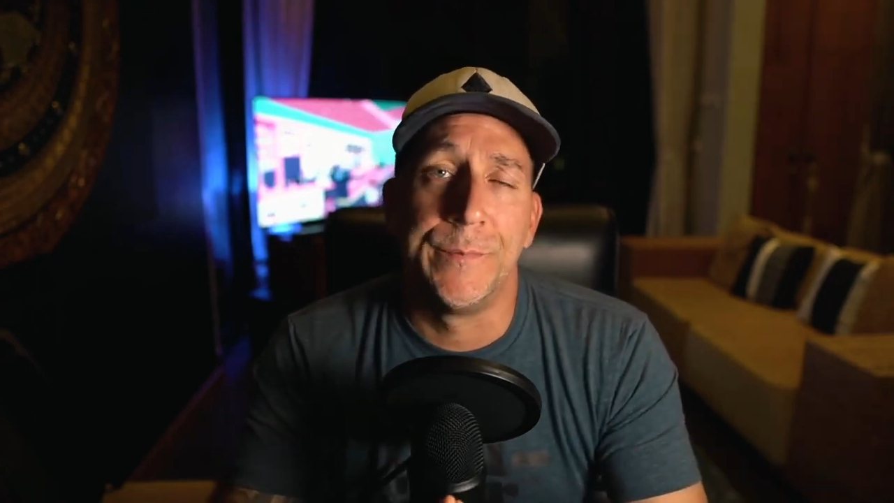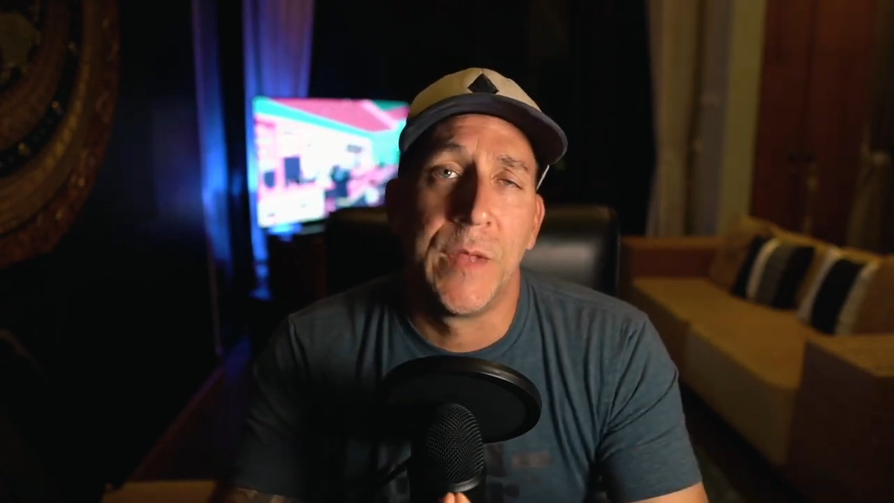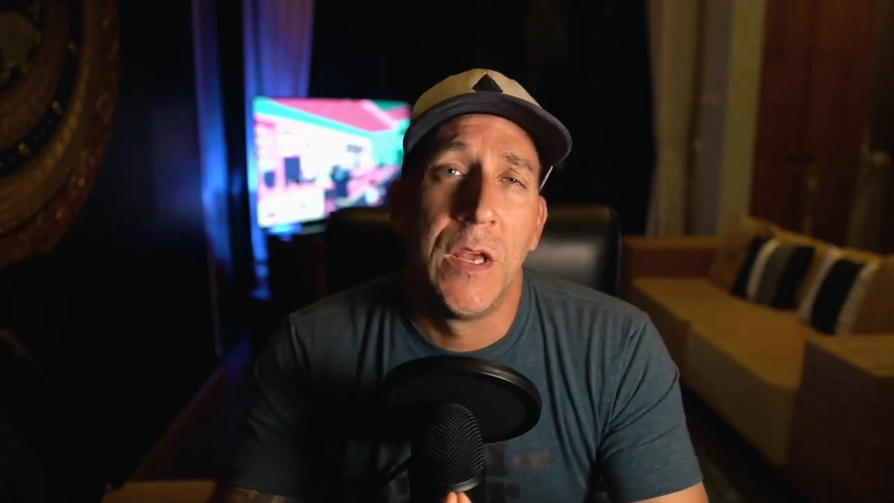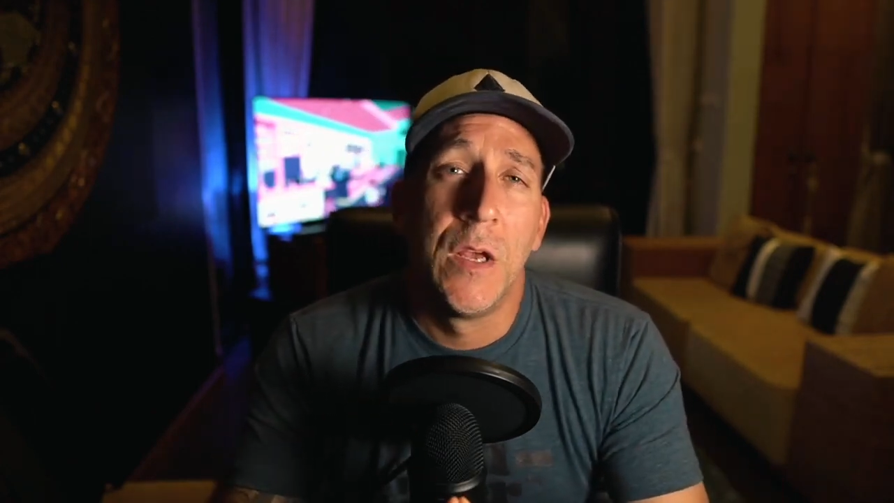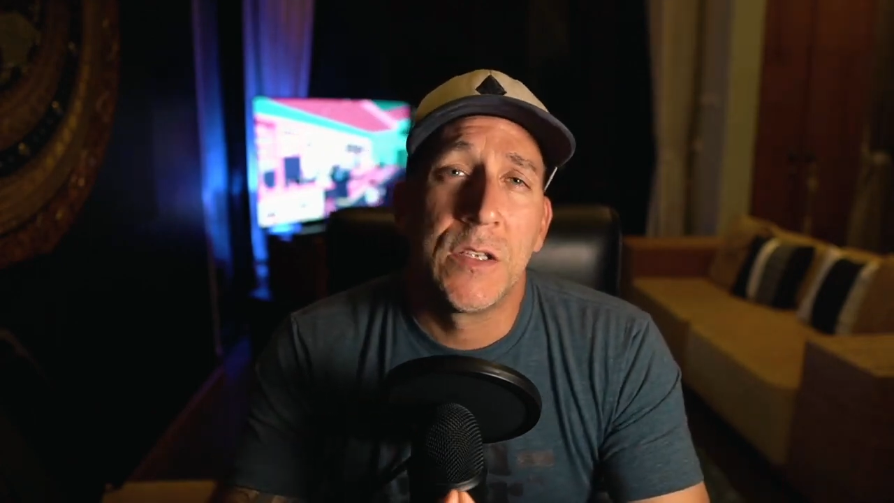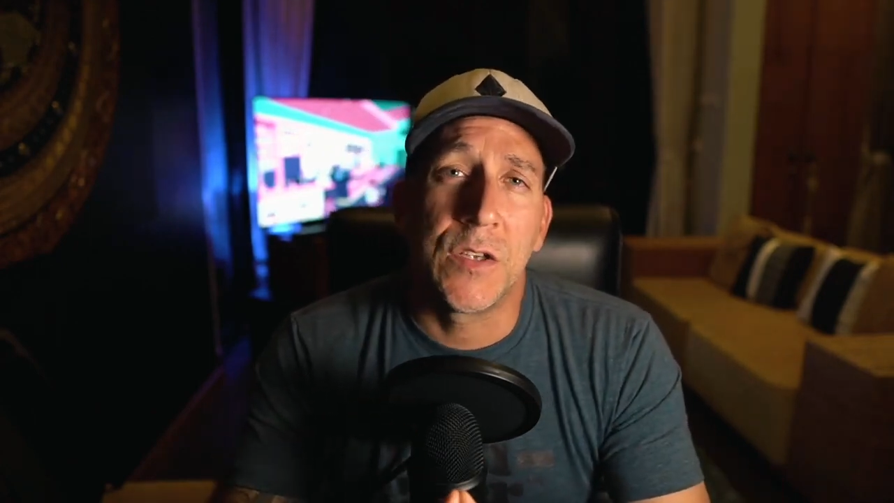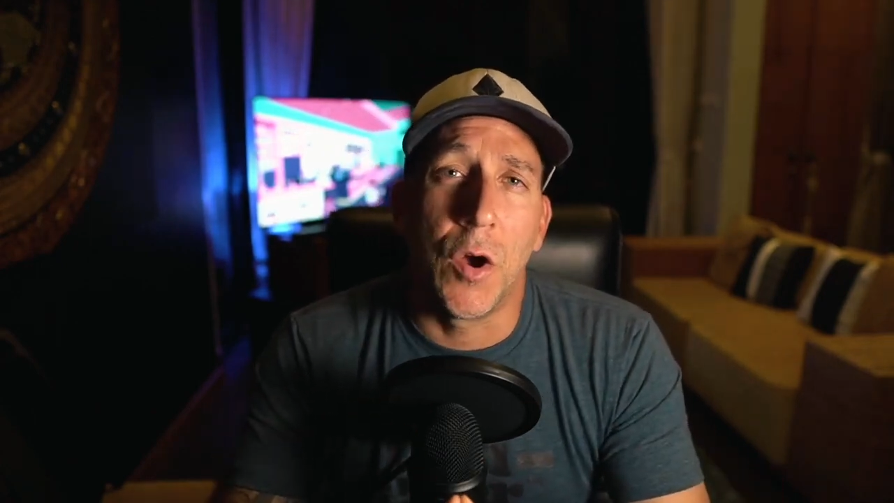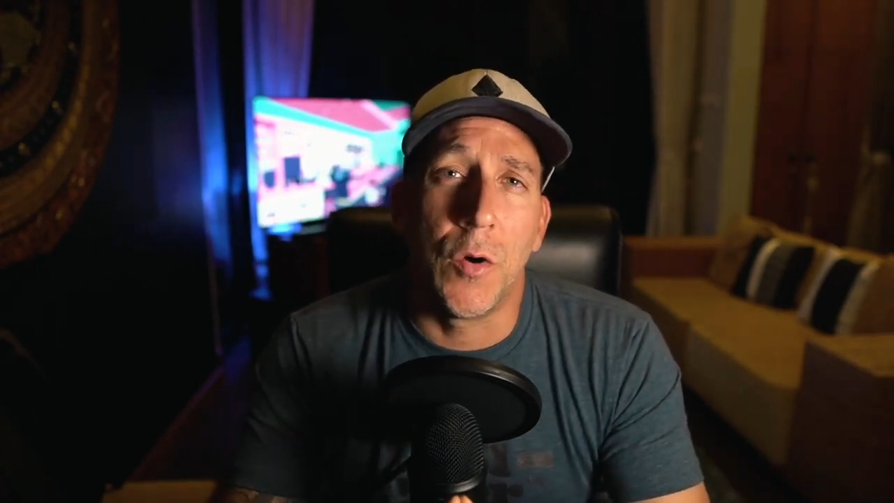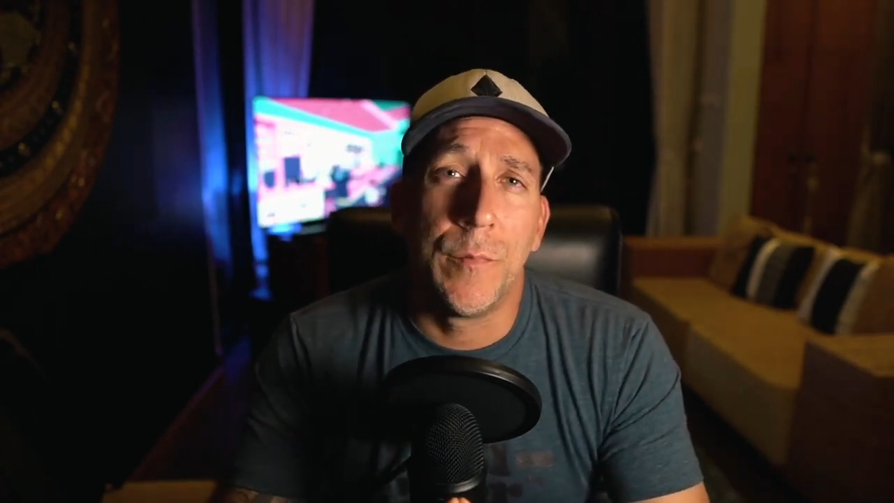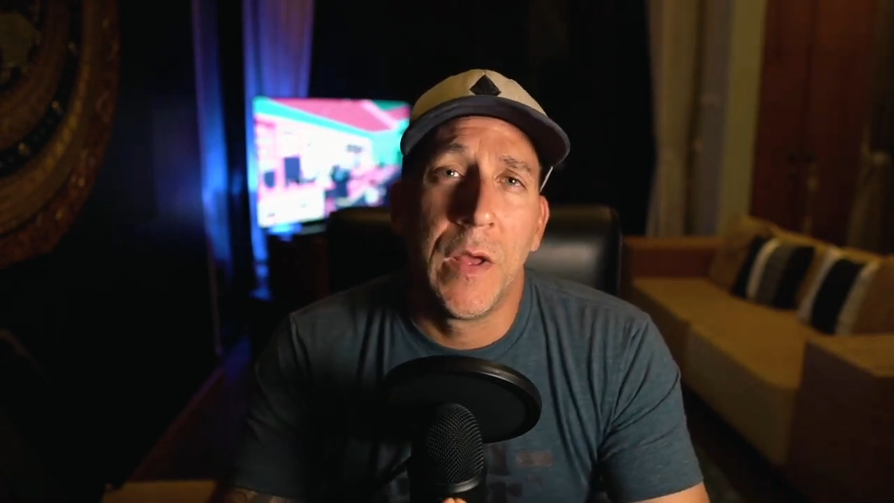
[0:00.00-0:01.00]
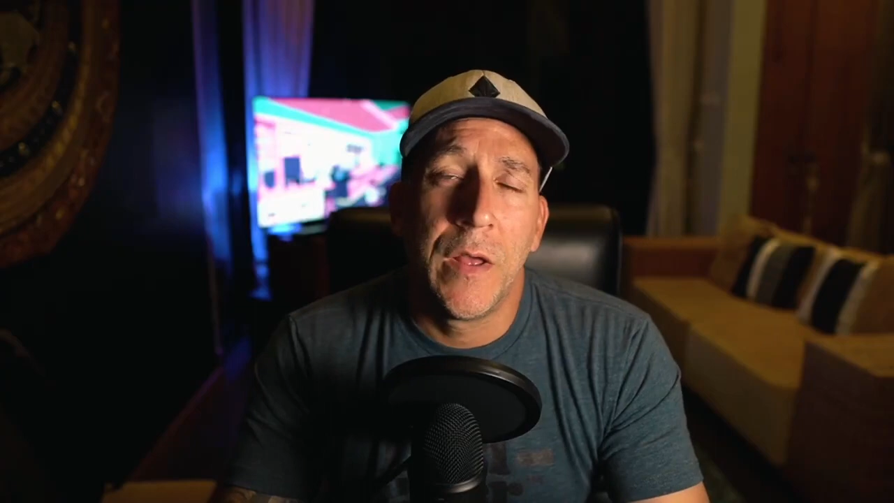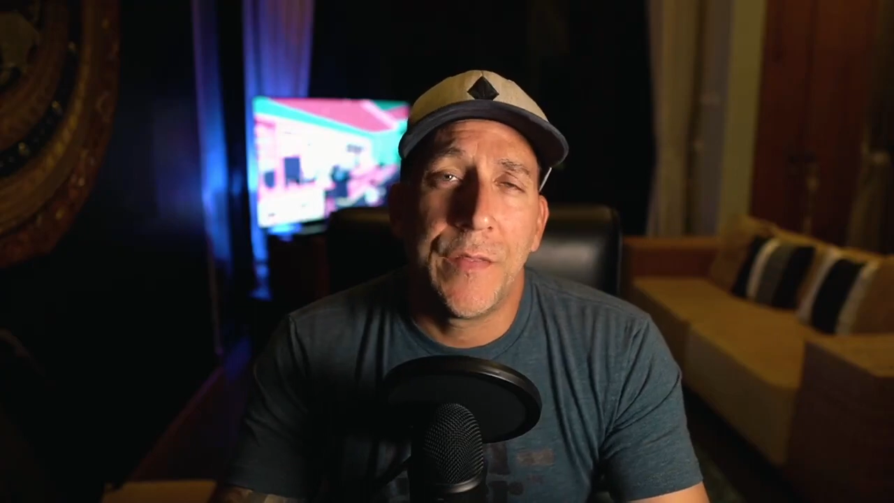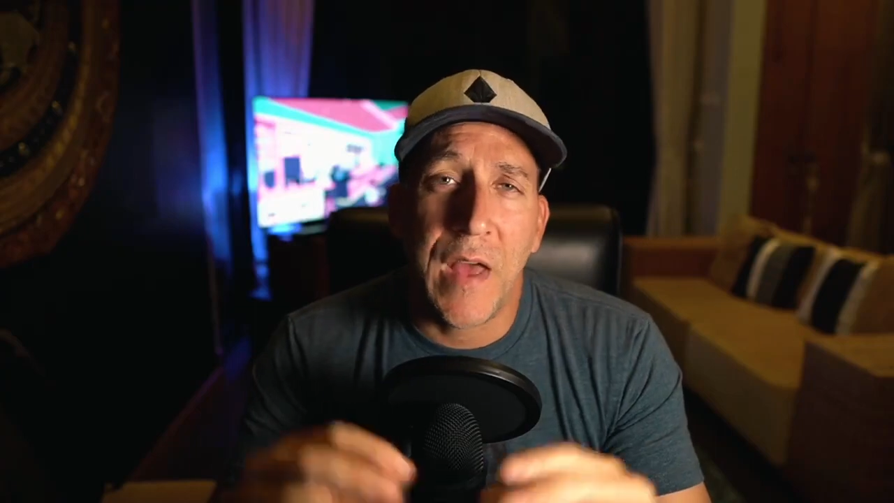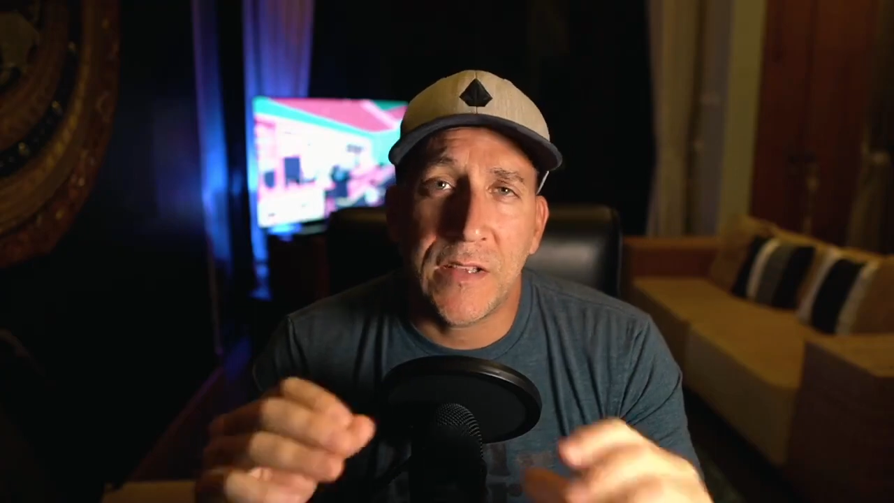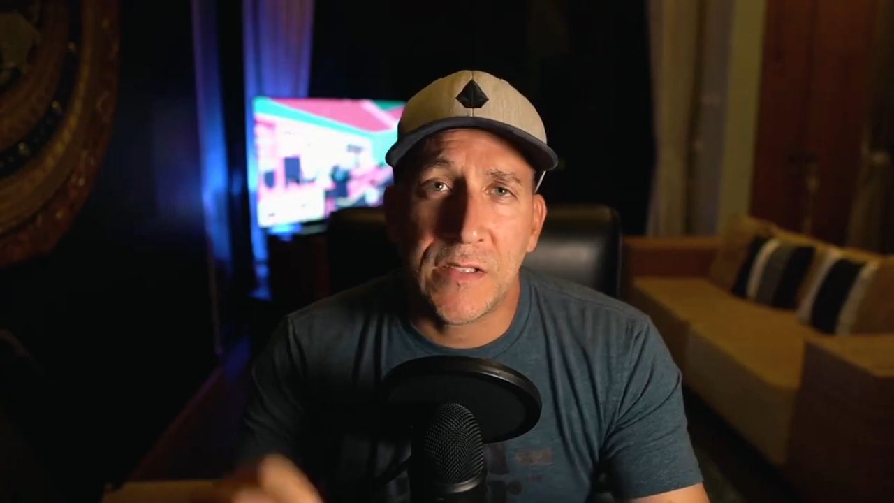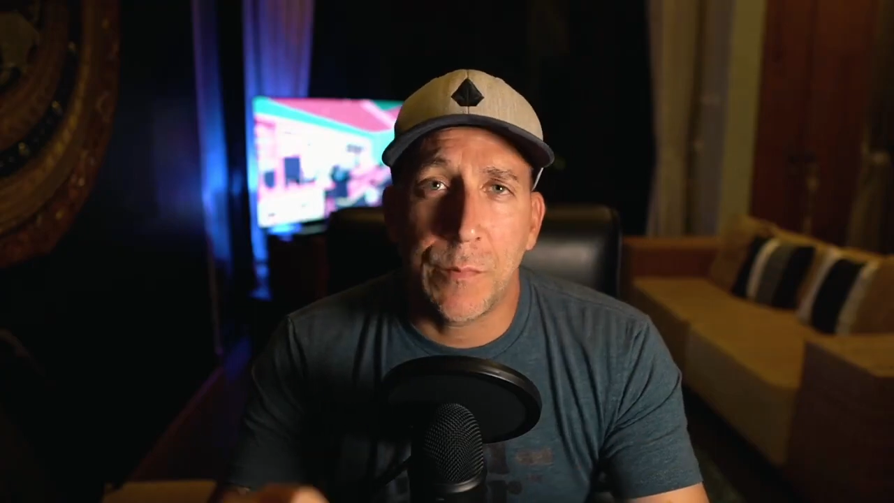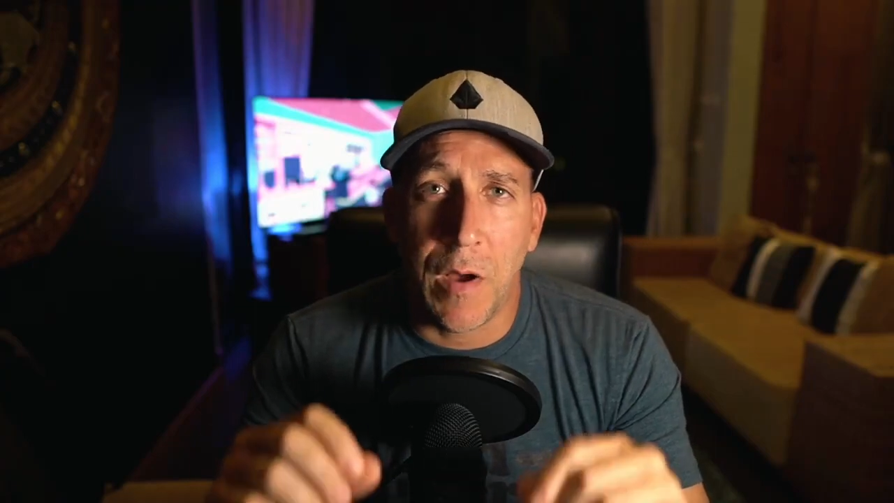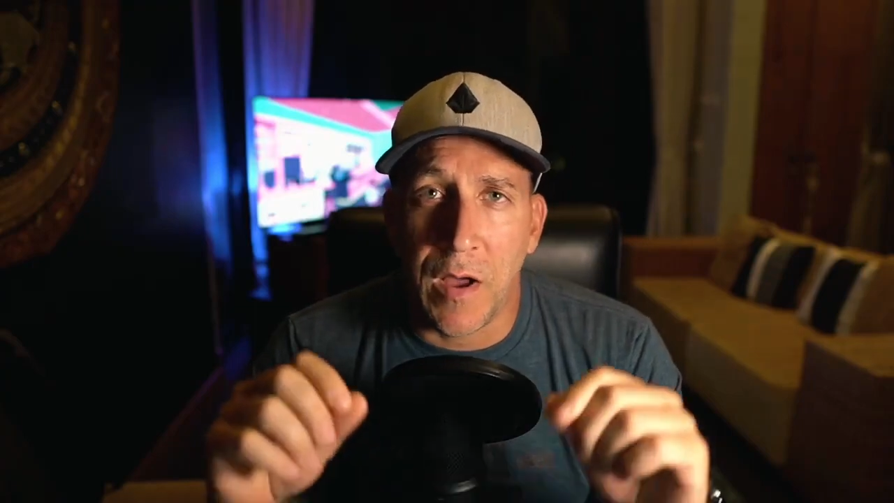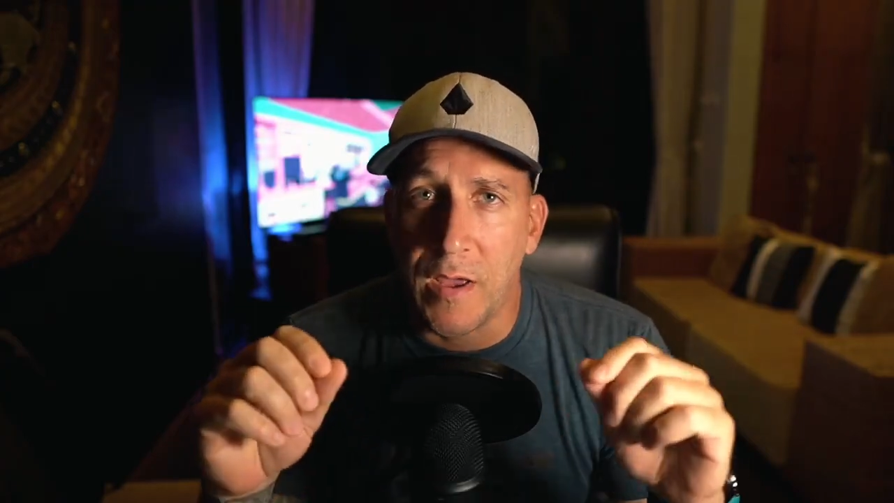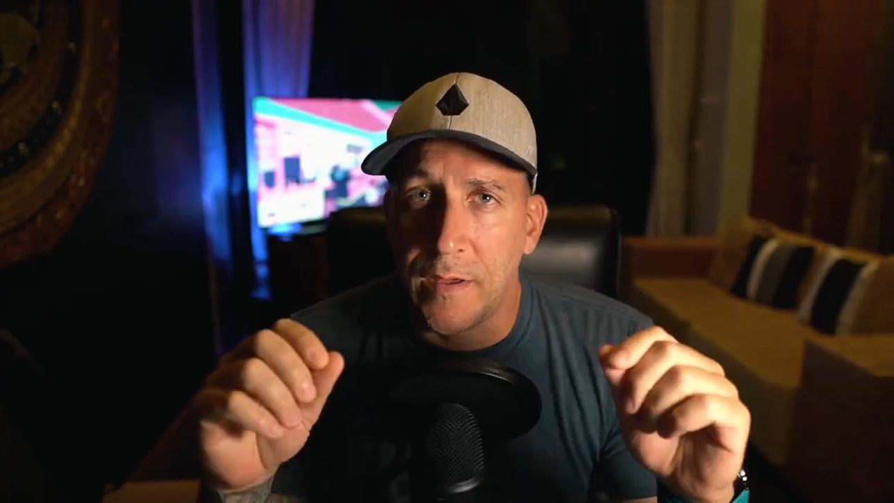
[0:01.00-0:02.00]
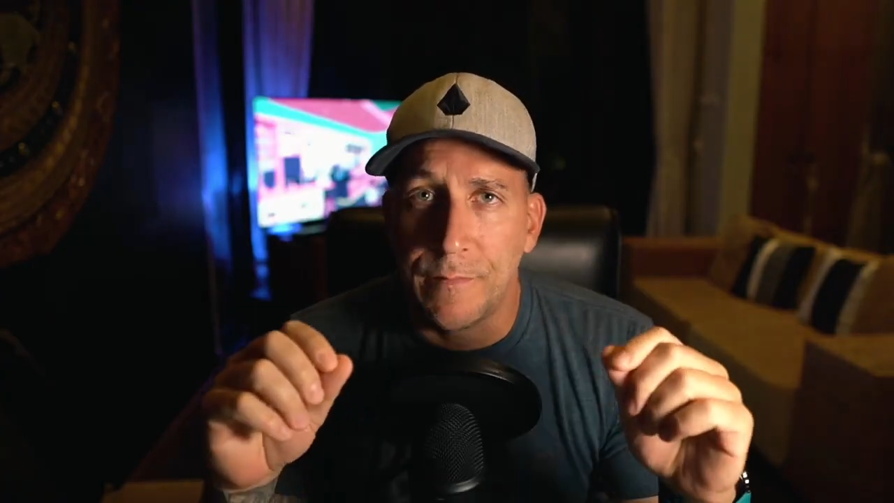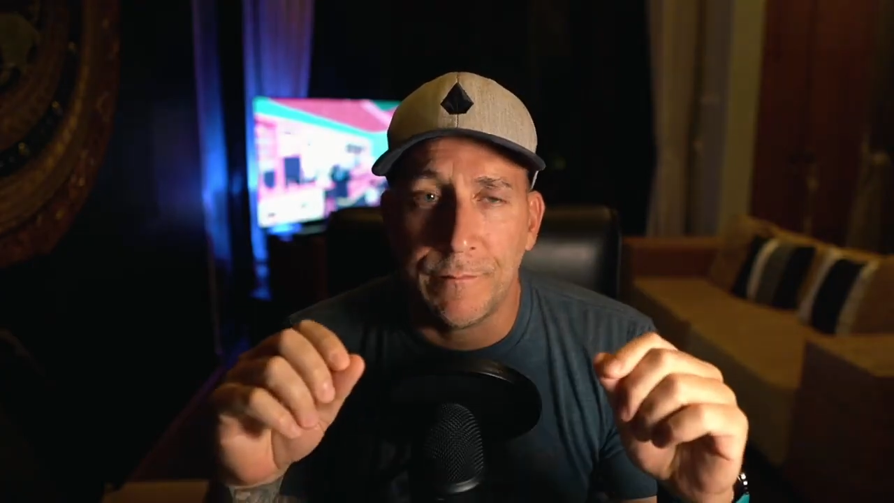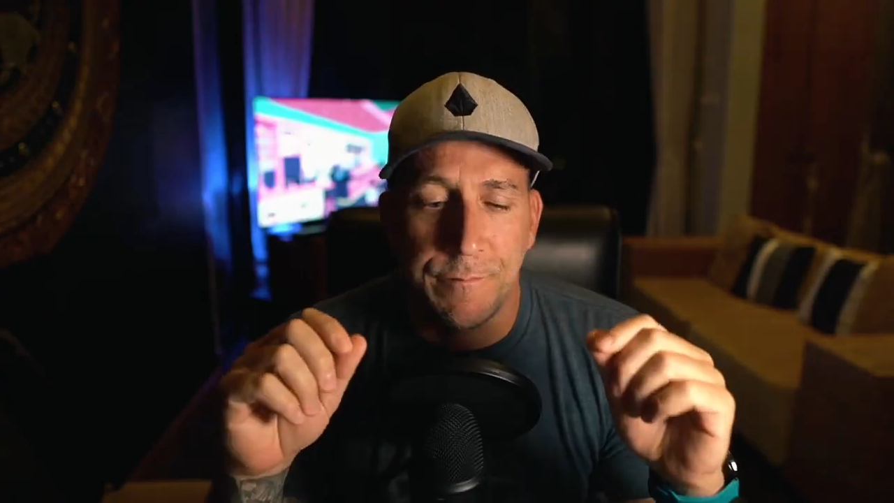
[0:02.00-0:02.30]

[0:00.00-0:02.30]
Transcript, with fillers: So that's my